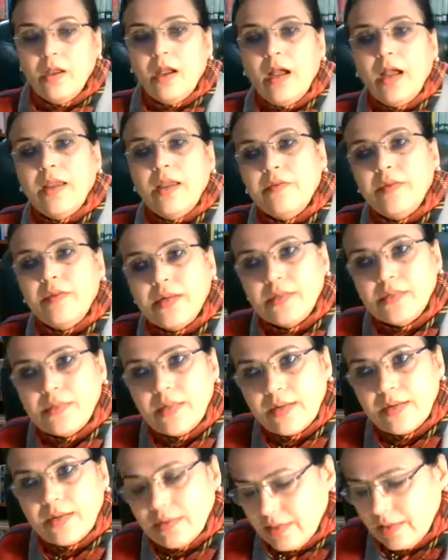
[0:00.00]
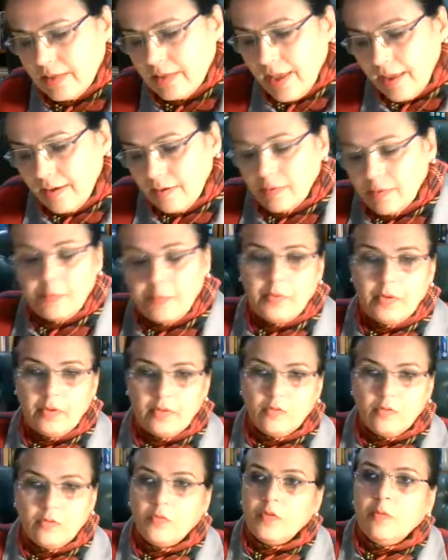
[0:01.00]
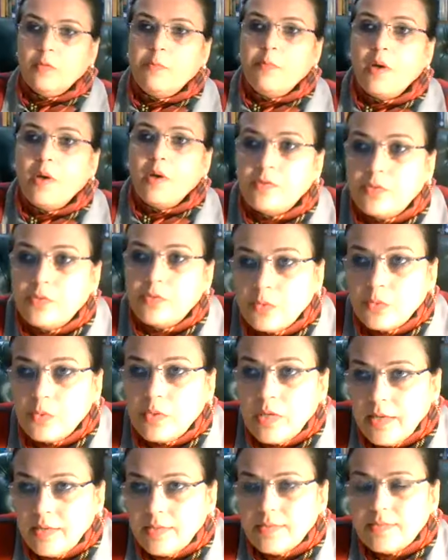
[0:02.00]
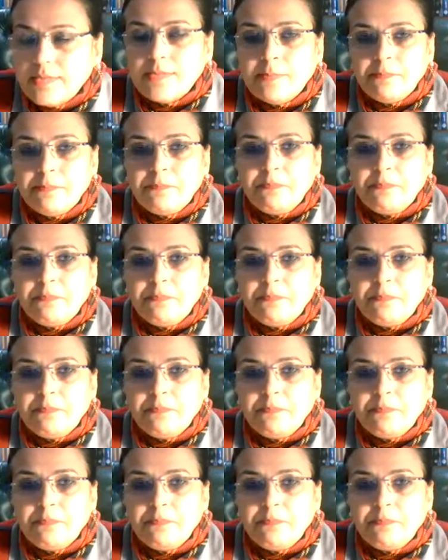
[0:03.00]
I read it at a gallop over the past 2 days.